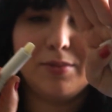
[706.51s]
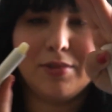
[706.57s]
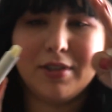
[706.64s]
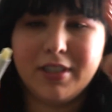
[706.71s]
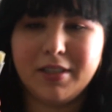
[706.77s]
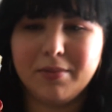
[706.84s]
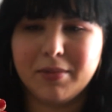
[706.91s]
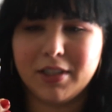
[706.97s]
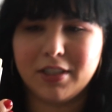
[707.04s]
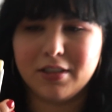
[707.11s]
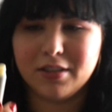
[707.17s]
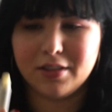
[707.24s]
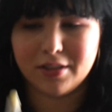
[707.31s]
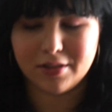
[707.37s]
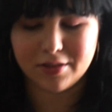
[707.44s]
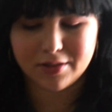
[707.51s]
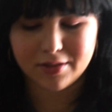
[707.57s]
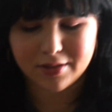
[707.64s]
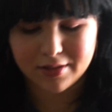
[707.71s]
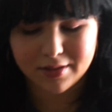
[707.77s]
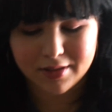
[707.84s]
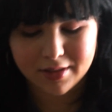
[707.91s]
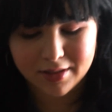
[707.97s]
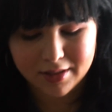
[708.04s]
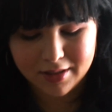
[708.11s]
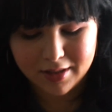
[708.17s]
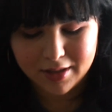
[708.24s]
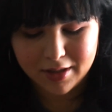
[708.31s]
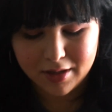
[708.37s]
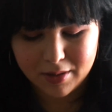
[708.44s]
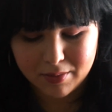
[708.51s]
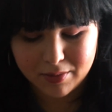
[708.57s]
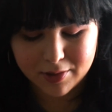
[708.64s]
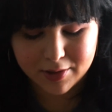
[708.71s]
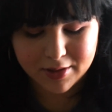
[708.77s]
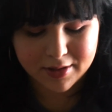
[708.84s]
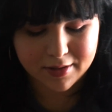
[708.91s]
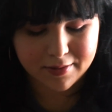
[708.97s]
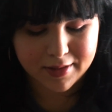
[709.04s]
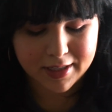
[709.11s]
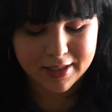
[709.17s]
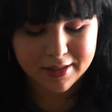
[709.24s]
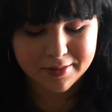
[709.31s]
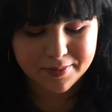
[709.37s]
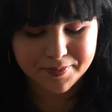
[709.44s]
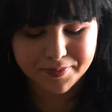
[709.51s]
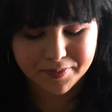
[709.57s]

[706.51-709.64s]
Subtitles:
pretty much used most of it,